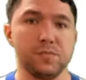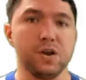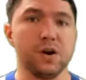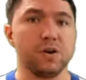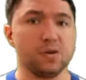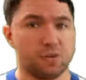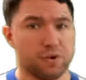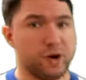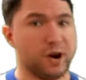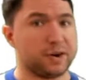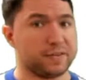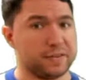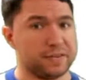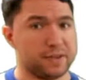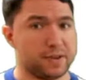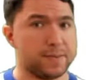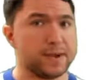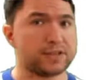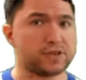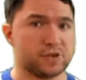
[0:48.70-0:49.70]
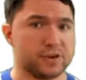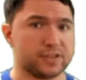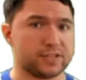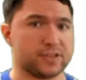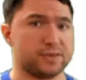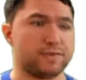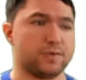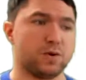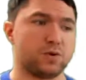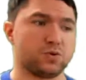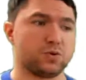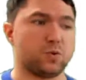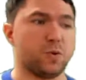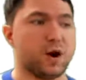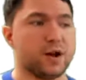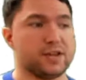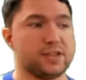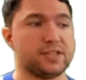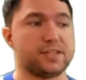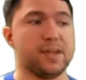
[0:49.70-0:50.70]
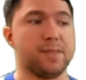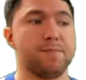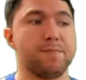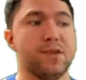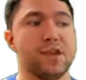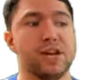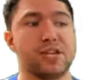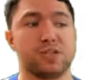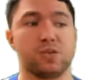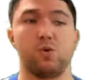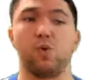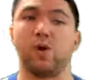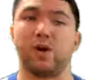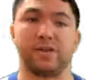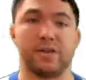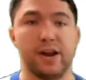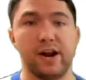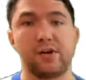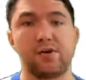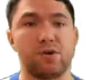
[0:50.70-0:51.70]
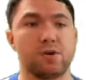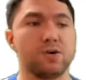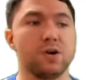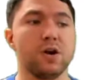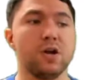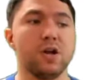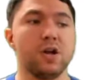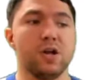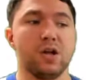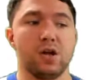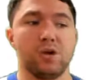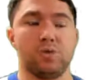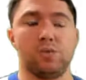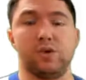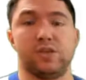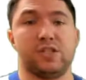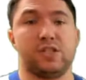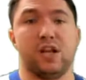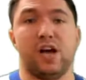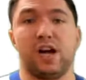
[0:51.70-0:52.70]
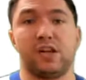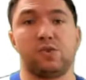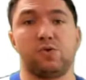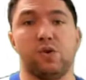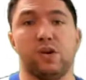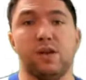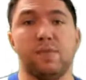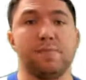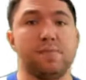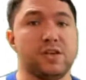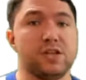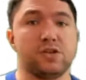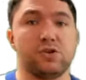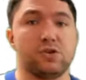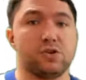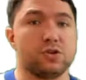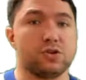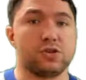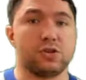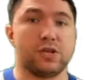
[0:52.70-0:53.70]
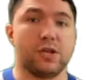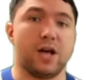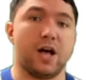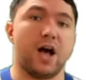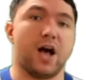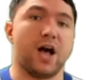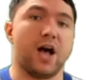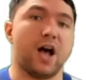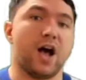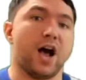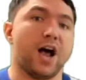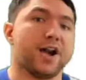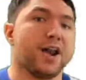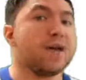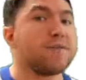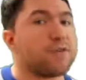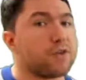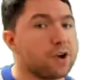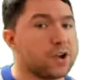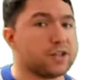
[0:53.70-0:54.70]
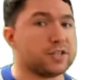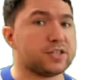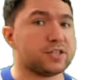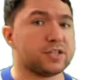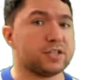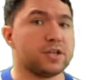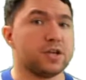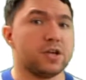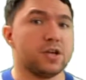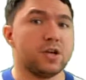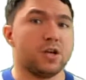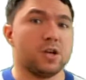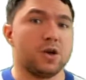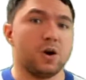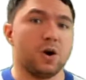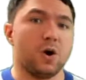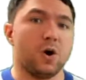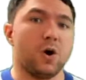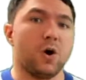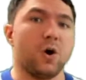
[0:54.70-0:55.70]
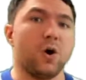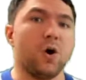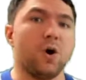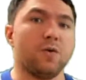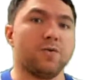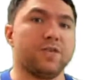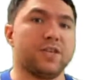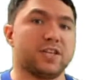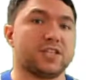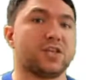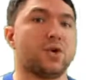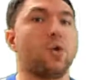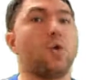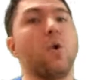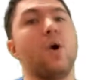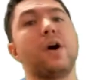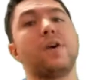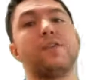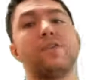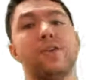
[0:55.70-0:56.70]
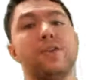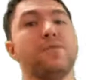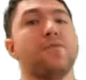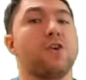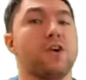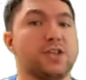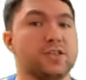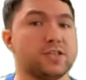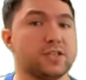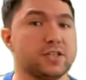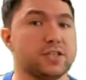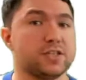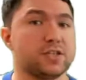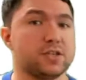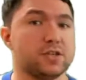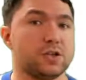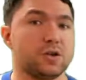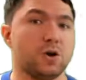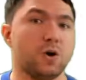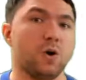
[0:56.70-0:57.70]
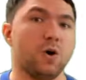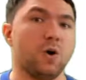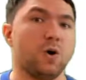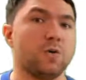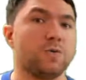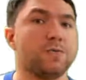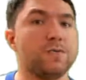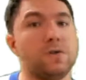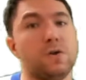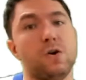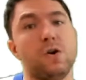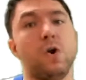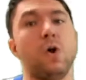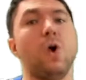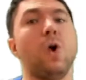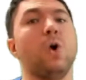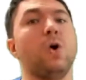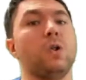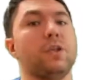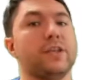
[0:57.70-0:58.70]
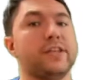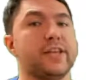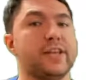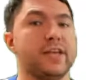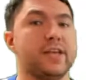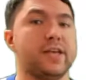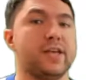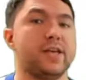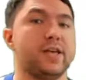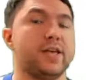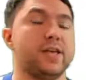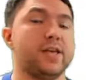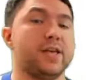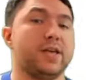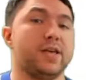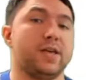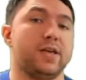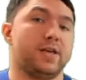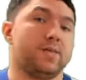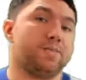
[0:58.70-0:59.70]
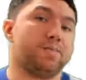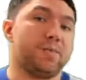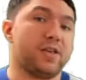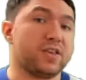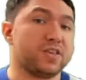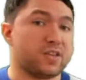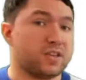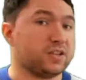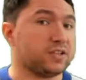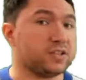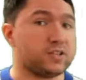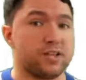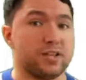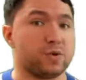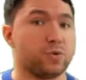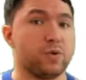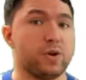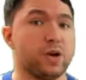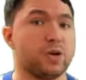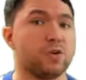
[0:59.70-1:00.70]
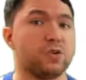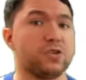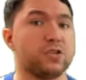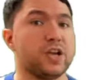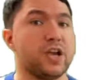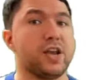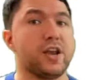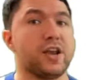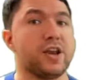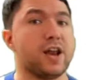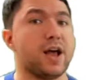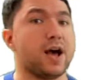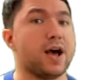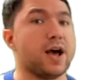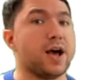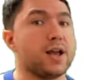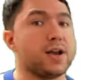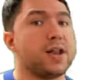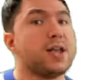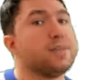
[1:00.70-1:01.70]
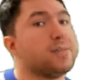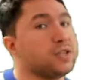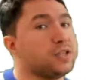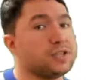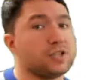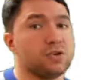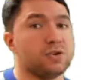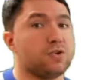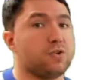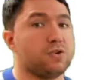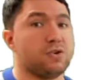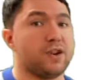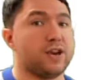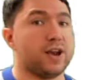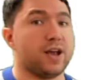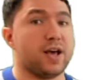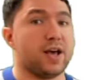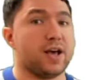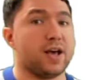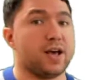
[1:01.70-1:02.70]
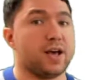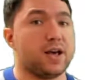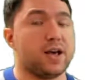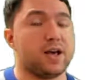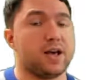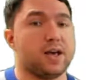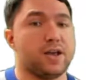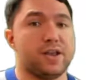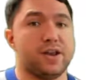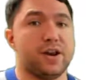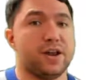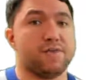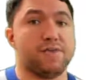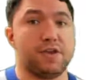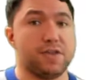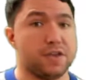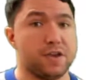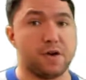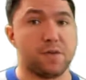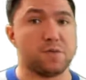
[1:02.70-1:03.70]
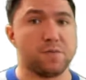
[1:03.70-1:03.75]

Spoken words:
Regarding the metrics, the first one is the mean squared error, which actually measures an average of the square differences of all the pixels that we contain in an image or in a video.